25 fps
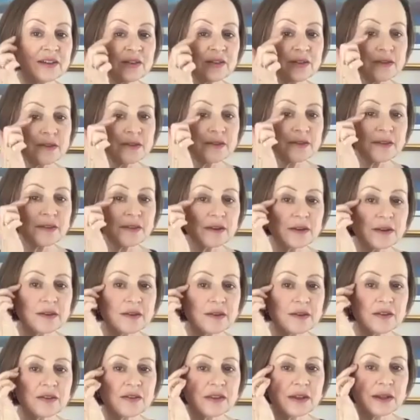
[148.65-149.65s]
So this is
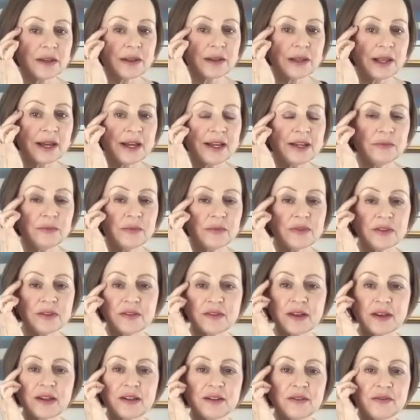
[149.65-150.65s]
just in line with the
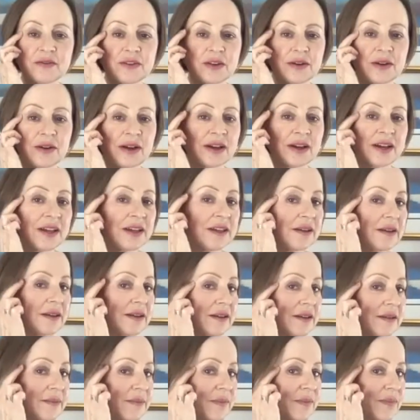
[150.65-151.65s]
side of your eye.
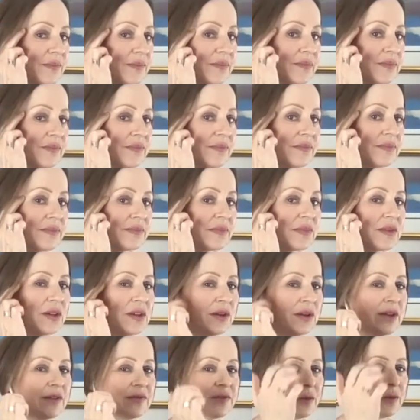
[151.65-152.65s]

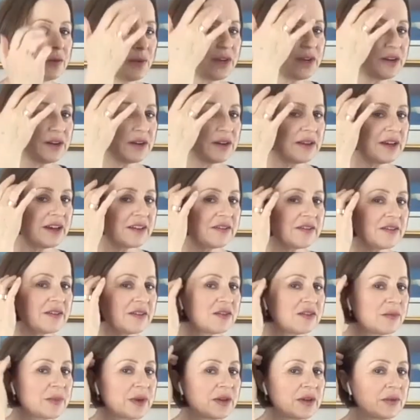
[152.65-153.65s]
If you wear
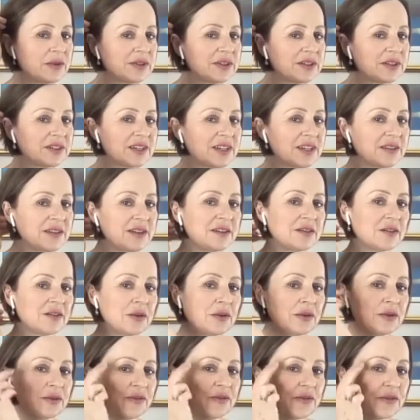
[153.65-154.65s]
glasses, you might want to take these
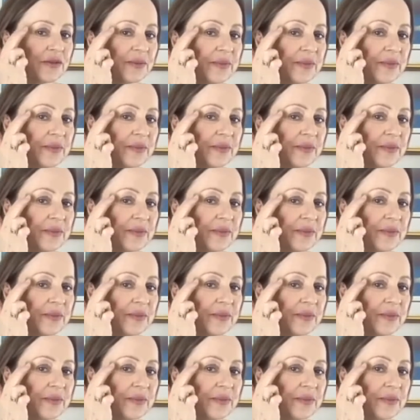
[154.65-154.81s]
off.